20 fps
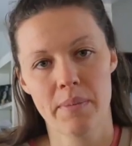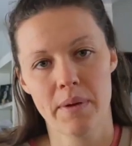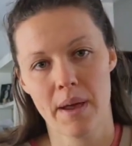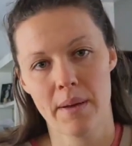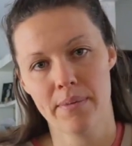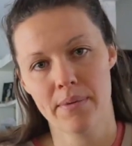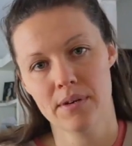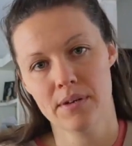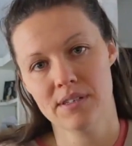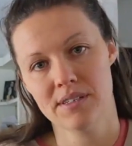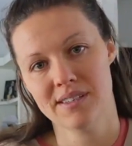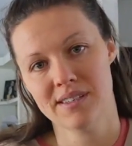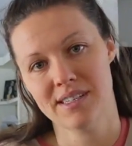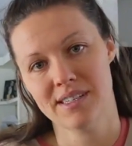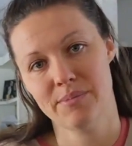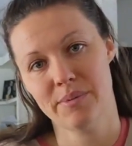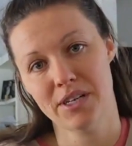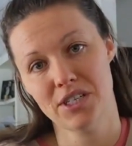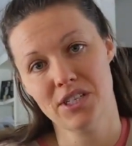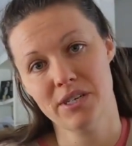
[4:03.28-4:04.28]
peppers,
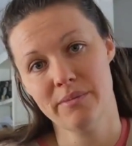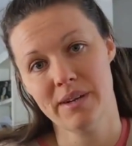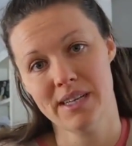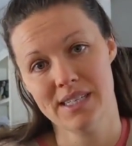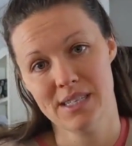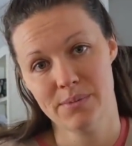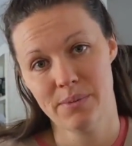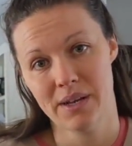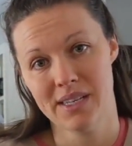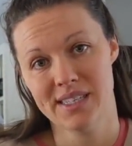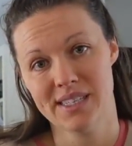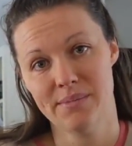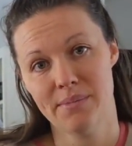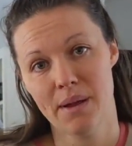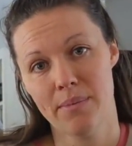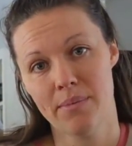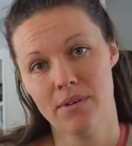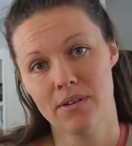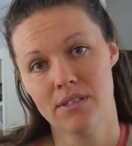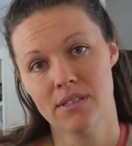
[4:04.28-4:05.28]
especially my spicy
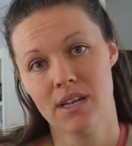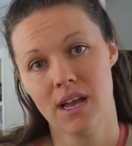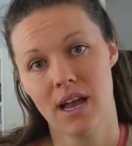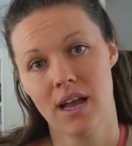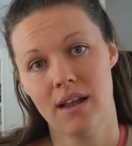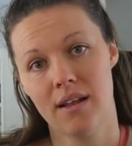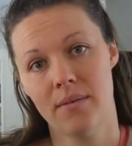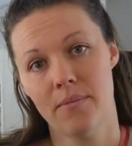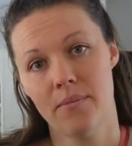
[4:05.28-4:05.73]
peppers, got